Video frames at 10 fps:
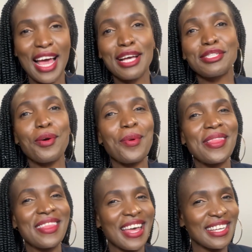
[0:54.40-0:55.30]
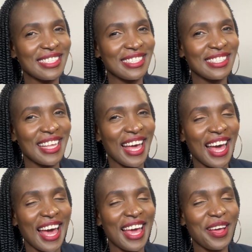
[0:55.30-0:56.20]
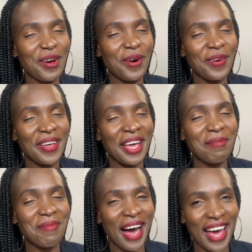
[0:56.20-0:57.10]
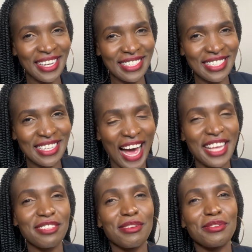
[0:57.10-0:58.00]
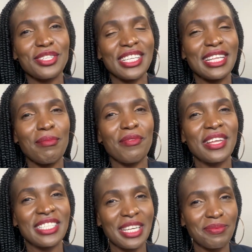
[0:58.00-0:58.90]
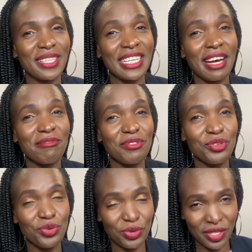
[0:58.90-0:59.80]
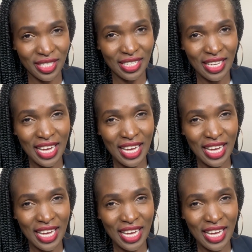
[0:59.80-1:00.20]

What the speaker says: So with this, in mind, I just want to share some of the tips that I've used.